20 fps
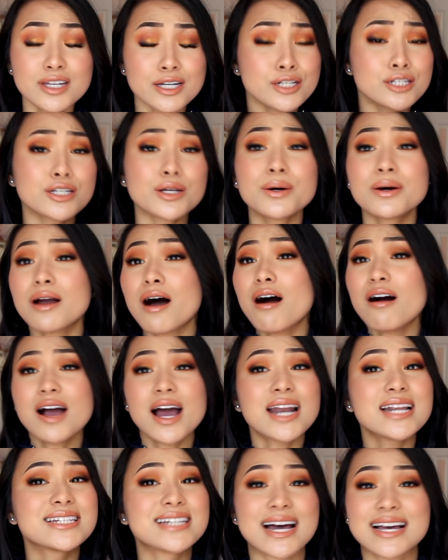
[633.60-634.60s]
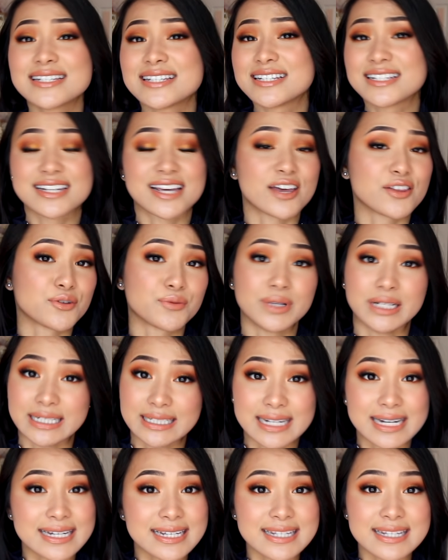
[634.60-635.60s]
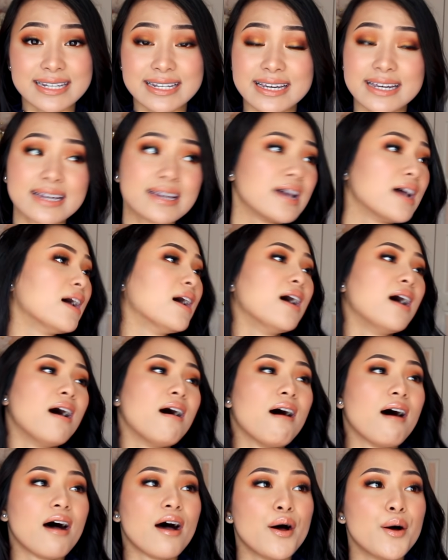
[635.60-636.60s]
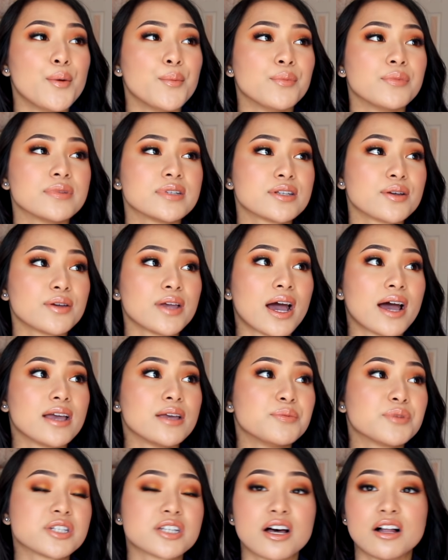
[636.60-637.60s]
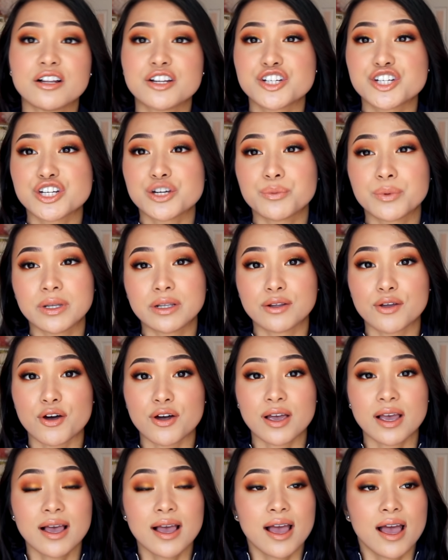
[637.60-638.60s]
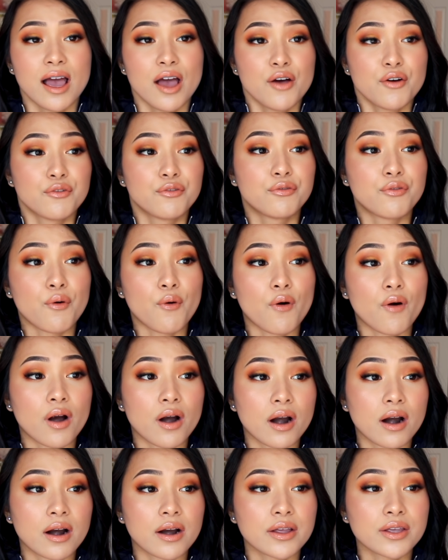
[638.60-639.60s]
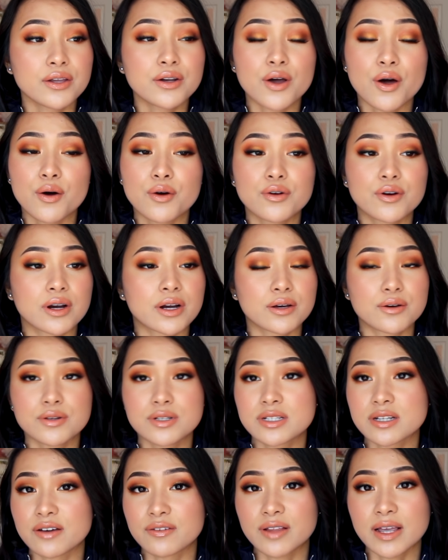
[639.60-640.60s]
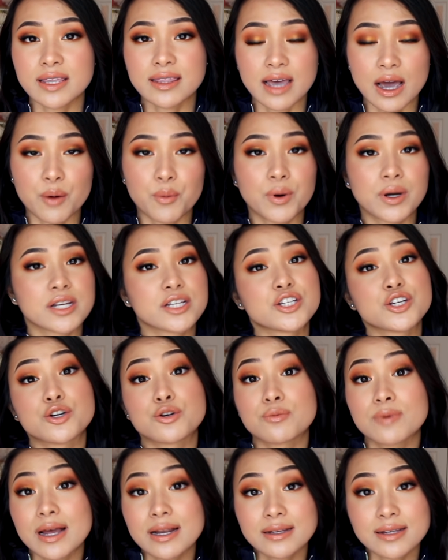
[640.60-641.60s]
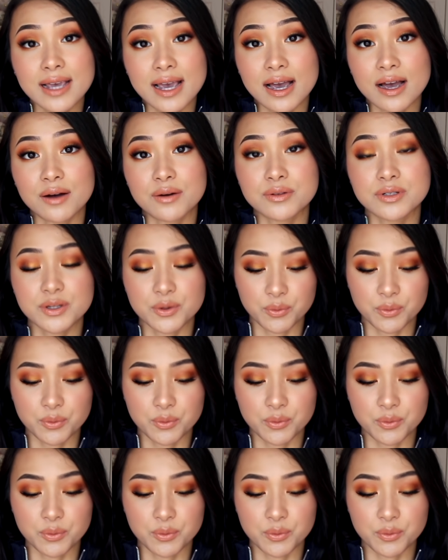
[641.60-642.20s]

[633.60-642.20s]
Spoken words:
So it all kind of ties in together really nicely. So yeah, hematology, we look for, you know, critical stuff like that. What is your red count?